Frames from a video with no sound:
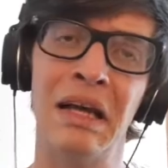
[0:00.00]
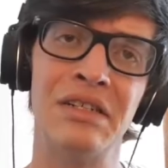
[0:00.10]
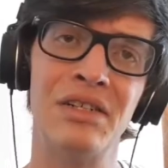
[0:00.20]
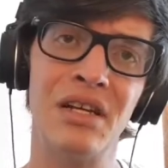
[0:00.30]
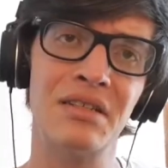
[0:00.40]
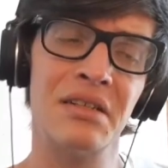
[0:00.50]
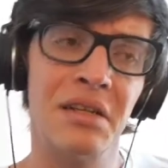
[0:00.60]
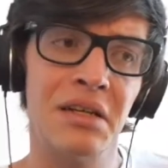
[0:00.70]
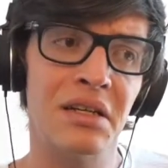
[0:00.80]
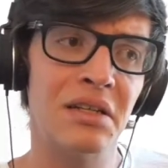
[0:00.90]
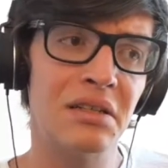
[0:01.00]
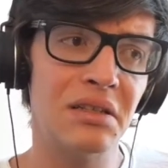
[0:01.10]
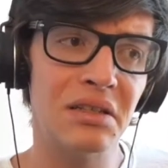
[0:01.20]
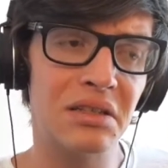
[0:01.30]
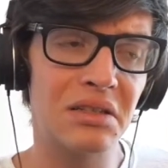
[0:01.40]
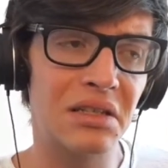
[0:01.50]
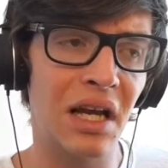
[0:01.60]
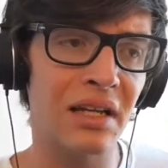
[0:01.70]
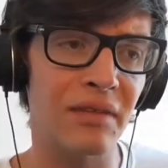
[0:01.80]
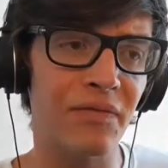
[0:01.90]
just
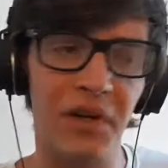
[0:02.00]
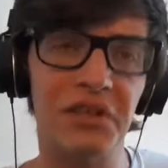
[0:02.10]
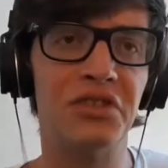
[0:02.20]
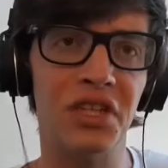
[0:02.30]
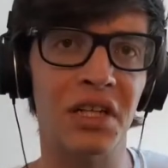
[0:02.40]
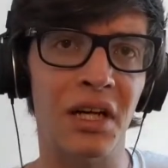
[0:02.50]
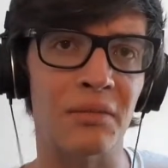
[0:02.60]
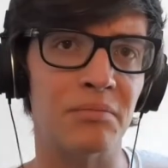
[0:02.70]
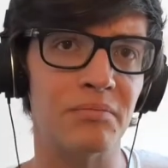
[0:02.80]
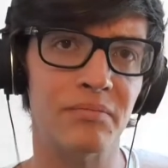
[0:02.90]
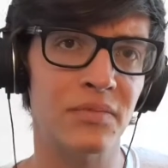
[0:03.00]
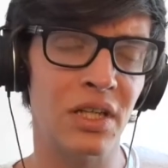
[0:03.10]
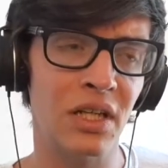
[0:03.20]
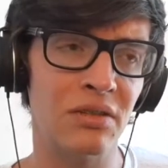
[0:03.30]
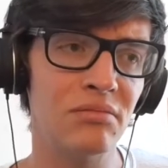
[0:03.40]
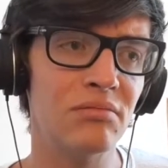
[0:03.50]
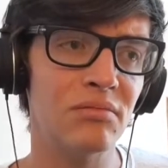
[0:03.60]
kind of fucking shit up, you know?